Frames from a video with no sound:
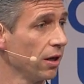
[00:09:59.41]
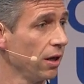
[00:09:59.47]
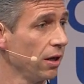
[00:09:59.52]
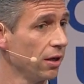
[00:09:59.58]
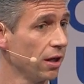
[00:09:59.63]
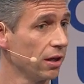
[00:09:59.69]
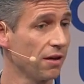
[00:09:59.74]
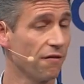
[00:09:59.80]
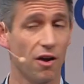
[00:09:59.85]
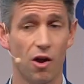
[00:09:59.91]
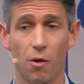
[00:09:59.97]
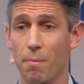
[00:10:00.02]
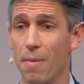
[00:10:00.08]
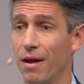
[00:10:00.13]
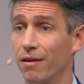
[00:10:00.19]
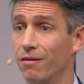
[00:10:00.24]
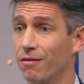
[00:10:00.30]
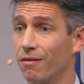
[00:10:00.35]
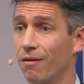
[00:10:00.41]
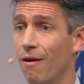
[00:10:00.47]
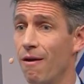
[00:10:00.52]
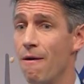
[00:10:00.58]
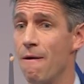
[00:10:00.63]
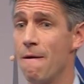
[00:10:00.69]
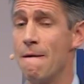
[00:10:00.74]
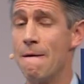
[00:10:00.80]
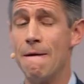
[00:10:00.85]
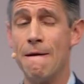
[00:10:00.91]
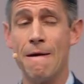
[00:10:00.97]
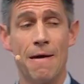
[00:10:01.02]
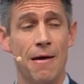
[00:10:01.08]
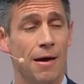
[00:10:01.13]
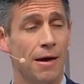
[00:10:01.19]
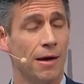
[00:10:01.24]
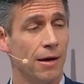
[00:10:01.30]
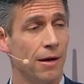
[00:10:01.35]
the developments.
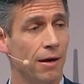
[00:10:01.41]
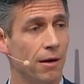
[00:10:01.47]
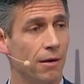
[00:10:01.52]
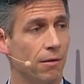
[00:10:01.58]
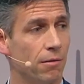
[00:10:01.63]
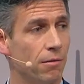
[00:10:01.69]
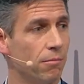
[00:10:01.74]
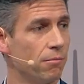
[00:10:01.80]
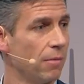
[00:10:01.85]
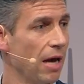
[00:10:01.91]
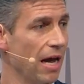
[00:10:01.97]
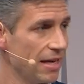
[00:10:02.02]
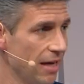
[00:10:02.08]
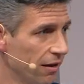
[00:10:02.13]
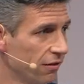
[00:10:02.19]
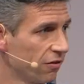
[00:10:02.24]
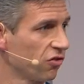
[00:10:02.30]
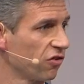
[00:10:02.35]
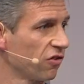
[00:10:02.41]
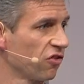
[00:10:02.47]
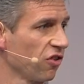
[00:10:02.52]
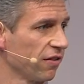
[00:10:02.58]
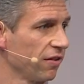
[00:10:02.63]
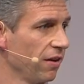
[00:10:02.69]
Allianz just